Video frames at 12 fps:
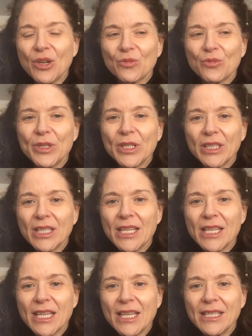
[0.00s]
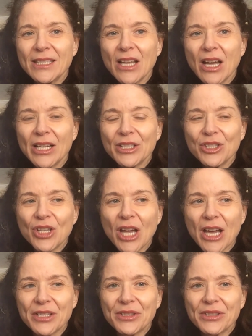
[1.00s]
really is not
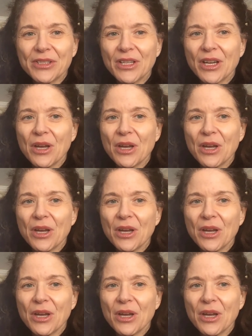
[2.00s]
just